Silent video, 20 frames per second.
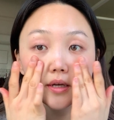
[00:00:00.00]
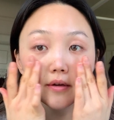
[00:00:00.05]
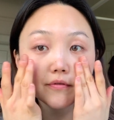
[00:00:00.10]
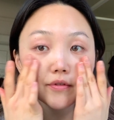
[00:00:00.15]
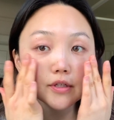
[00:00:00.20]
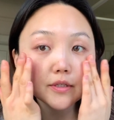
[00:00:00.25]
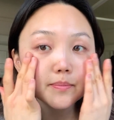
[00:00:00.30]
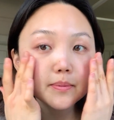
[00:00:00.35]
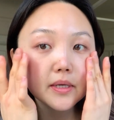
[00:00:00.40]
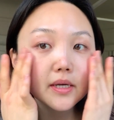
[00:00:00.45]
of
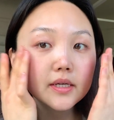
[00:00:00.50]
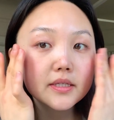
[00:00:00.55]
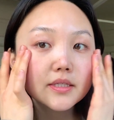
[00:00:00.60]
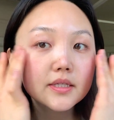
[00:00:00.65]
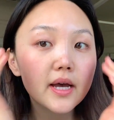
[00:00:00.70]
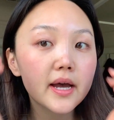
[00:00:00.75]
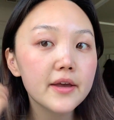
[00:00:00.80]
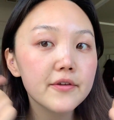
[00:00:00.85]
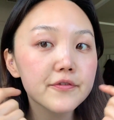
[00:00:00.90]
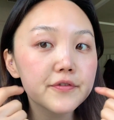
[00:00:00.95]
this because
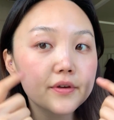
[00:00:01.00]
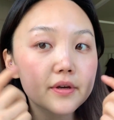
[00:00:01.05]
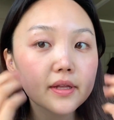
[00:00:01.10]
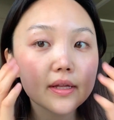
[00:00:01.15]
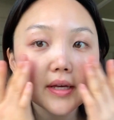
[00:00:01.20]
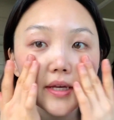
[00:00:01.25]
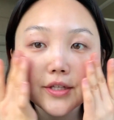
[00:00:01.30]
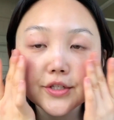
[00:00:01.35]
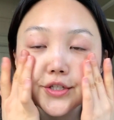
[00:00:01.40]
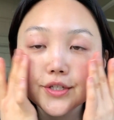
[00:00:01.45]
I feel
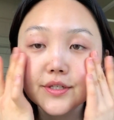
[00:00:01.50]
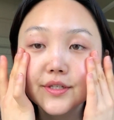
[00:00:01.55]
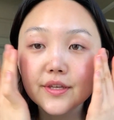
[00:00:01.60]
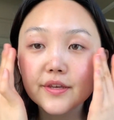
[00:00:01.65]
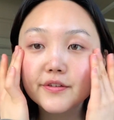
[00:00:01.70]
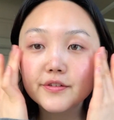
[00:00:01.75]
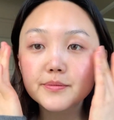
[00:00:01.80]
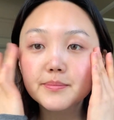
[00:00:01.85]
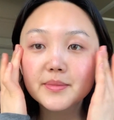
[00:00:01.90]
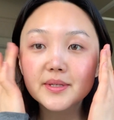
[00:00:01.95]
like it just
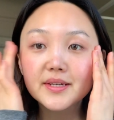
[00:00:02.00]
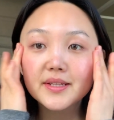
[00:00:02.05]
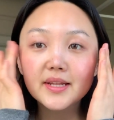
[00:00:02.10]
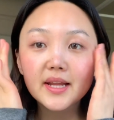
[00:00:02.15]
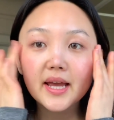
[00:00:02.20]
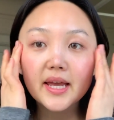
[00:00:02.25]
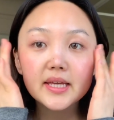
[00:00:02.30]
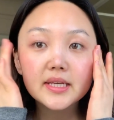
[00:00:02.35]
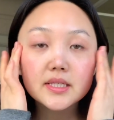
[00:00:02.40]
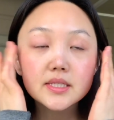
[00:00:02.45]
gives me a
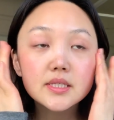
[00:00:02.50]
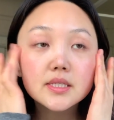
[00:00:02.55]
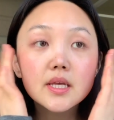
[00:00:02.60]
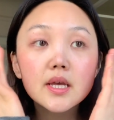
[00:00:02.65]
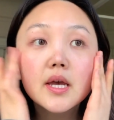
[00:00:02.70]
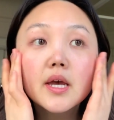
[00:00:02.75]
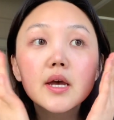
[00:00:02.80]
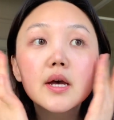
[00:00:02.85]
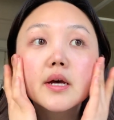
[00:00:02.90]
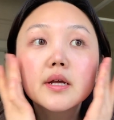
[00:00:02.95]
nice,
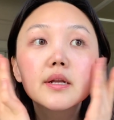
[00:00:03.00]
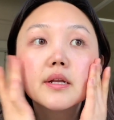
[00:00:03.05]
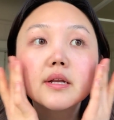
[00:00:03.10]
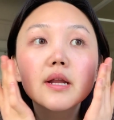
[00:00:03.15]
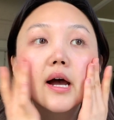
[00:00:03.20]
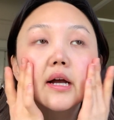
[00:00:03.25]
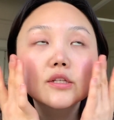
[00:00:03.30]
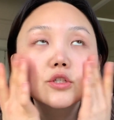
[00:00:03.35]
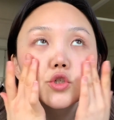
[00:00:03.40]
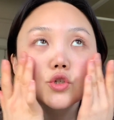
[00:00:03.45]

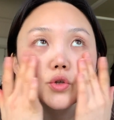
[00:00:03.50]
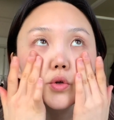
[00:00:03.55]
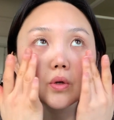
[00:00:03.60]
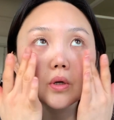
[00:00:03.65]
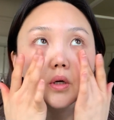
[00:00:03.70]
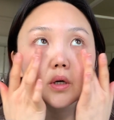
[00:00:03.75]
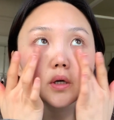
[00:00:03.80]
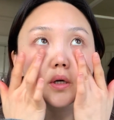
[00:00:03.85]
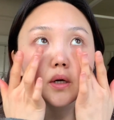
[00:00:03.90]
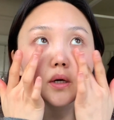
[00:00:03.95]

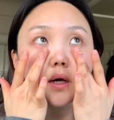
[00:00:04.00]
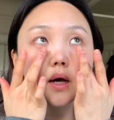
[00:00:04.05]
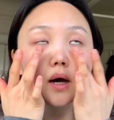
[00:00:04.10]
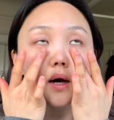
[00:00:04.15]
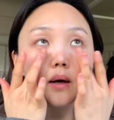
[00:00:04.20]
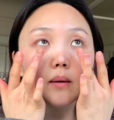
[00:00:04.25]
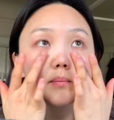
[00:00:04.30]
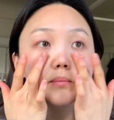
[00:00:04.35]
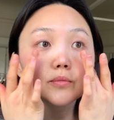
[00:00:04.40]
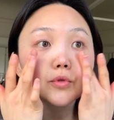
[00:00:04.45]
natural,
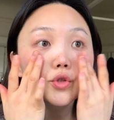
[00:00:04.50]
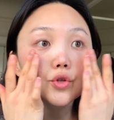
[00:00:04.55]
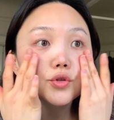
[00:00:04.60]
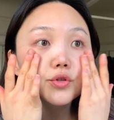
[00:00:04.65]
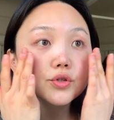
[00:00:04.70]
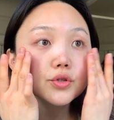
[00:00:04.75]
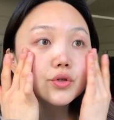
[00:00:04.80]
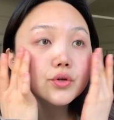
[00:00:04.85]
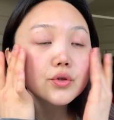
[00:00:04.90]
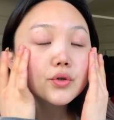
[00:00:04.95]

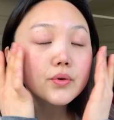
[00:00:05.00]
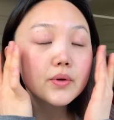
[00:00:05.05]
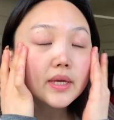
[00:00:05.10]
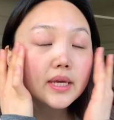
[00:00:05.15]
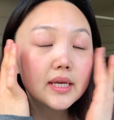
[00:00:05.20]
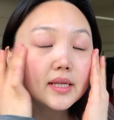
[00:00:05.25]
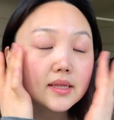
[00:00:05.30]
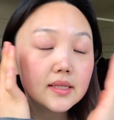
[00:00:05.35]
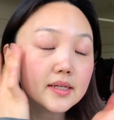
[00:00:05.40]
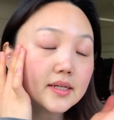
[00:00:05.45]

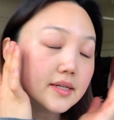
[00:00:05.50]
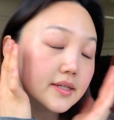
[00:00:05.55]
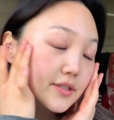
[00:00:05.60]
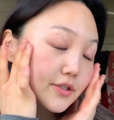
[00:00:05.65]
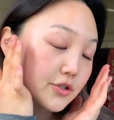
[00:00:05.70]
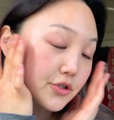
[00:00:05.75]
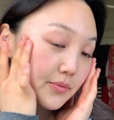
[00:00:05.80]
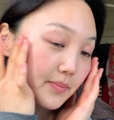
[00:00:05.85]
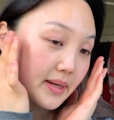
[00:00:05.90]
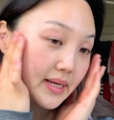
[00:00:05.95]
dewy look
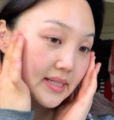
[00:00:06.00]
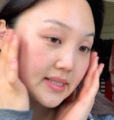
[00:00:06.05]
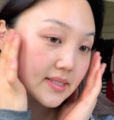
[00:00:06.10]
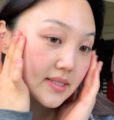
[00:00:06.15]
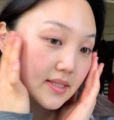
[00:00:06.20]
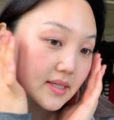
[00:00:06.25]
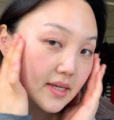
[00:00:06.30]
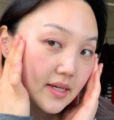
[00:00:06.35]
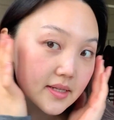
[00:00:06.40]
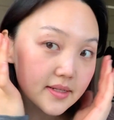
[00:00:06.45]
to my
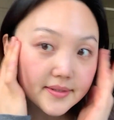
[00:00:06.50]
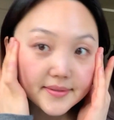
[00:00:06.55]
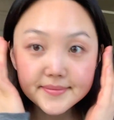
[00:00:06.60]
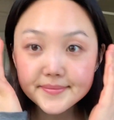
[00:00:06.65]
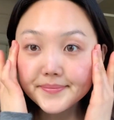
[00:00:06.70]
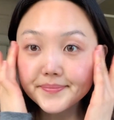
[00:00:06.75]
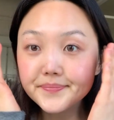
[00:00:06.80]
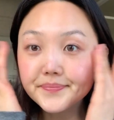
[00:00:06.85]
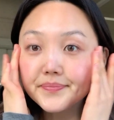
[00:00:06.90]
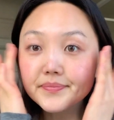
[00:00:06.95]
skin.
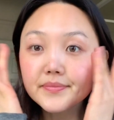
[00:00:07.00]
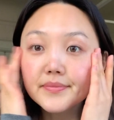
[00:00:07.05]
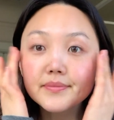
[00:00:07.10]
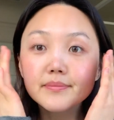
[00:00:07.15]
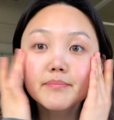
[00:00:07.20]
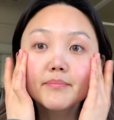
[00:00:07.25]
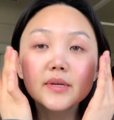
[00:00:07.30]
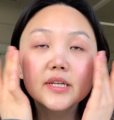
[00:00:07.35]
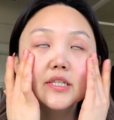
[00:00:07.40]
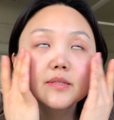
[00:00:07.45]

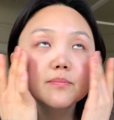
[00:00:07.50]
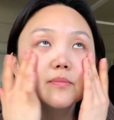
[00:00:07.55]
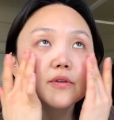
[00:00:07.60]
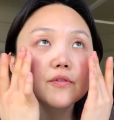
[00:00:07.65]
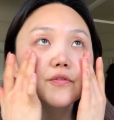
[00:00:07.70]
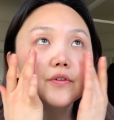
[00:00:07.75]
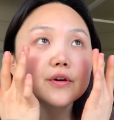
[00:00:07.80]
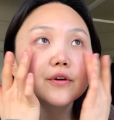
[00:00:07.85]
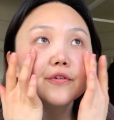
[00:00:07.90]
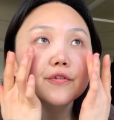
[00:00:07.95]
Makes me
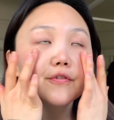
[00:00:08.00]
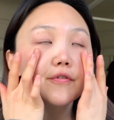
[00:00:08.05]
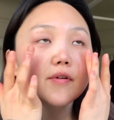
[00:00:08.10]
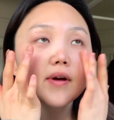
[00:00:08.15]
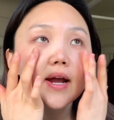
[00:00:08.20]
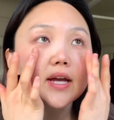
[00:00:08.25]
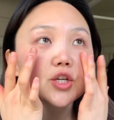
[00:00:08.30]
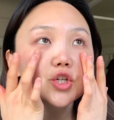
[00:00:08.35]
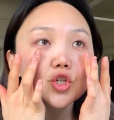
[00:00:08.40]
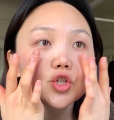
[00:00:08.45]
feel
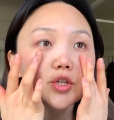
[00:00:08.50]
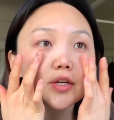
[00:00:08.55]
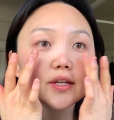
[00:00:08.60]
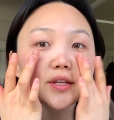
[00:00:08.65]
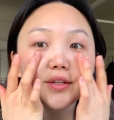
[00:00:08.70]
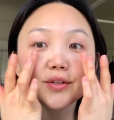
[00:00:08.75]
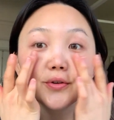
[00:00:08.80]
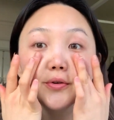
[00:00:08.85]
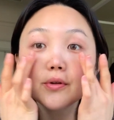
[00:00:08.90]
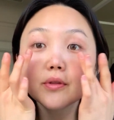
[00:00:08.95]
fresh
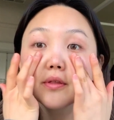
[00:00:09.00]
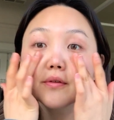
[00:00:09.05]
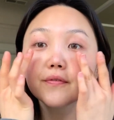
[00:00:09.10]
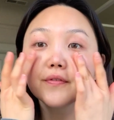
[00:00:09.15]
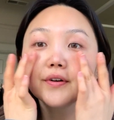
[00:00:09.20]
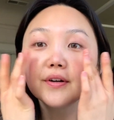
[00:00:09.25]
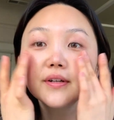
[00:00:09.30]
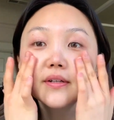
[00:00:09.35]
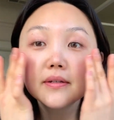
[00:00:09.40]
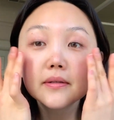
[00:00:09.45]
and
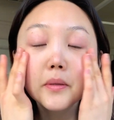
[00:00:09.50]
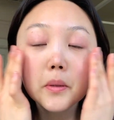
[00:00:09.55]
youthful.